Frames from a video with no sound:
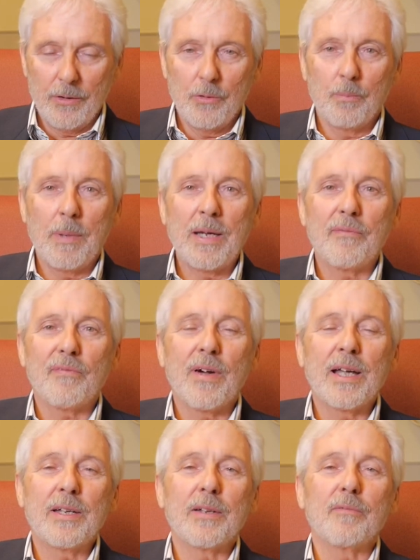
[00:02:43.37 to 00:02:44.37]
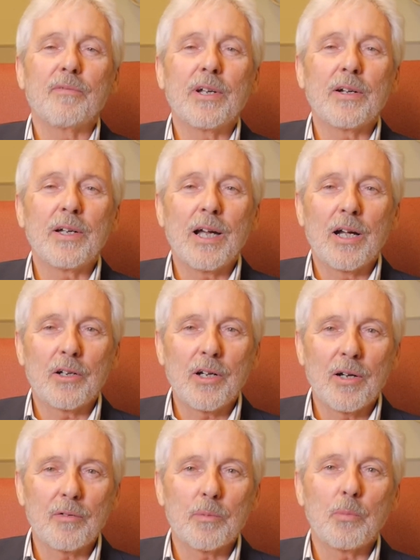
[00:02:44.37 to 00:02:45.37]
You may find it very
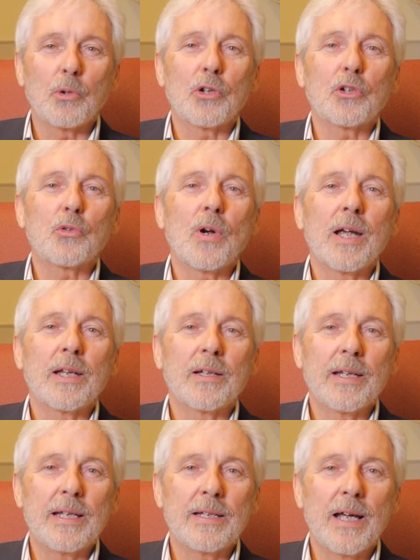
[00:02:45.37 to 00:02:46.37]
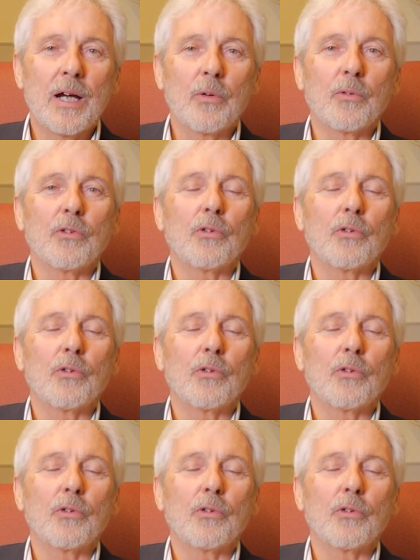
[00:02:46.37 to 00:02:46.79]
uncomfortable to try and lay down,